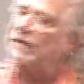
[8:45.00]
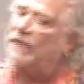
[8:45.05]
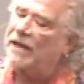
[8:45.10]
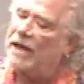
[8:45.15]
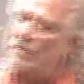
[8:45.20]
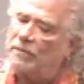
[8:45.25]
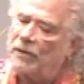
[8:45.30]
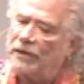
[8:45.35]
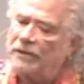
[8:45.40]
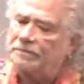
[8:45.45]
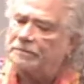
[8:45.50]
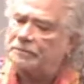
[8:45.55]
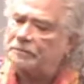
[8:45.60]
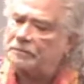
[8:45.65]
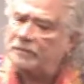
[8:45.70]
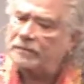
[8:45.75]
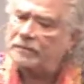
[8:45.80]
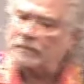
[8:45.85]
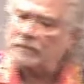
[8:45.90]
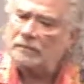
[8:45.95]
about that. But
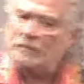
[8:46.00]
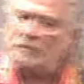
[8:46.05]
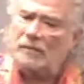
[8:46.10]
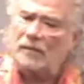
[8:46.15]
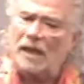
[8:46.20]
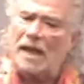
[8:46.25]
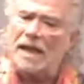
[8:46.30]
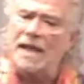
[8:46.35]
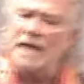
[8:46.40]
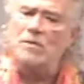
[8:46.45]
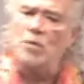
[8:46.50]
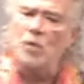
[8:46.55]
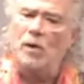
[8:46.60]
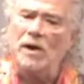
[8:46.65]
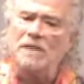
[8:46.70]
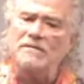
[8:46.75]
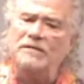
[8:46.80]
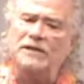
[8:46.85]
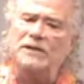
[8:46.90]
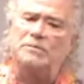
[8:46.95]
in
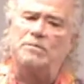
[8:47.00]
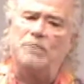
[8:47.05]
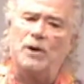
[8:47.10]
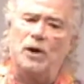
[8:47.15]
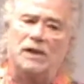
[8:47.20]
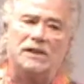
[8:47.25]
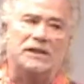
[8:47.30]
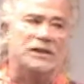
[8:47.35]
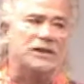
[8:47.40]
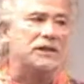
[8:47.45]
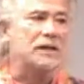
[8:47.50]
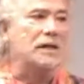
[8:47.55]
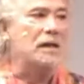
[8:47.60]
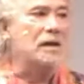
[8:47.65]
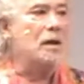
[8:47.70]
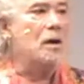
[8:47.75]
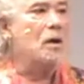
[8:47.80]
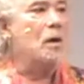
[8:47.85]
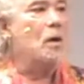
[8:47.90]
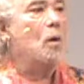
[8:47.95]
one of his books,